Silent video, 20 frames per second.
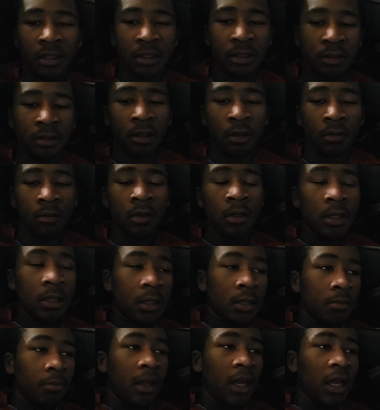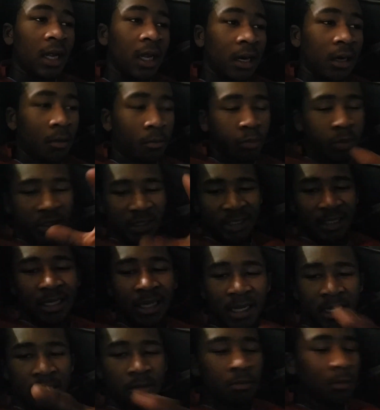because, you know, man, kind of
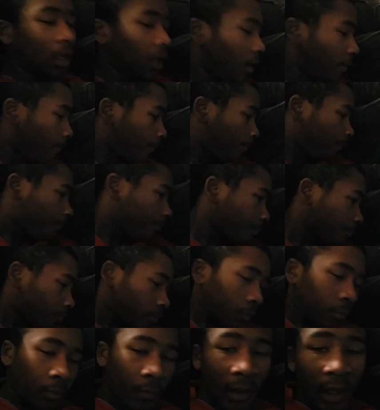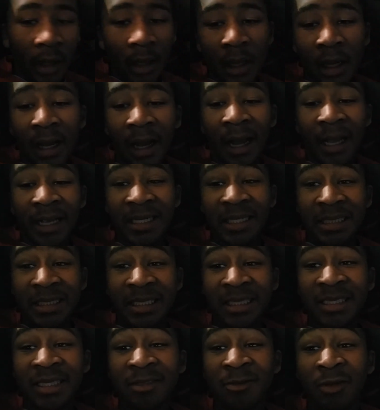tight. But it's
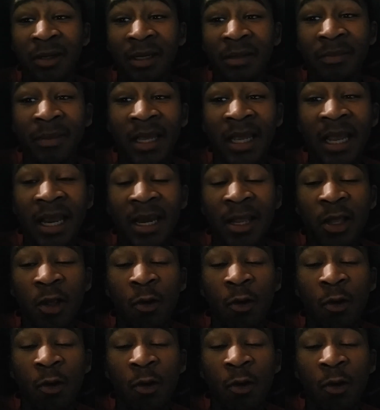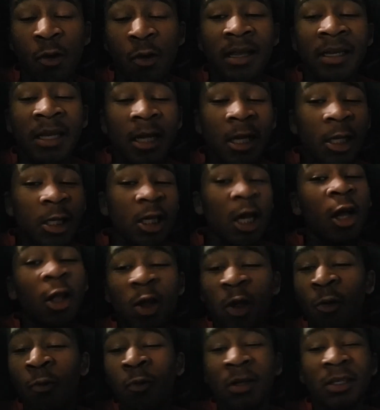just me hitting you up and telling
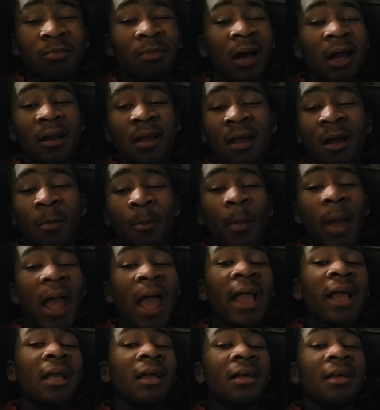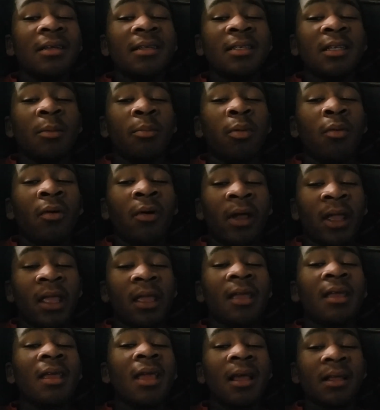you what's about to come back. Your boy.
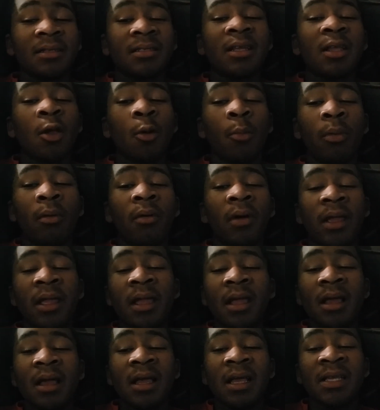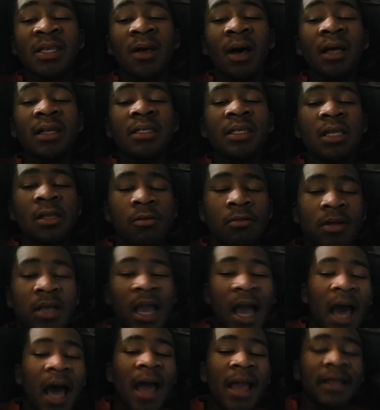Yes, your boy. So I'll see you
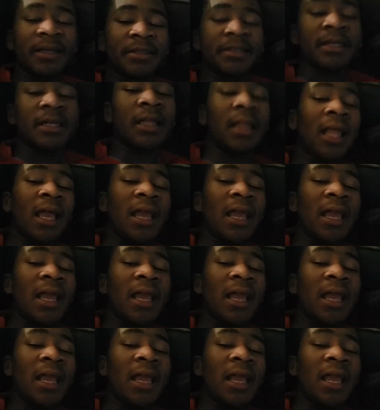guys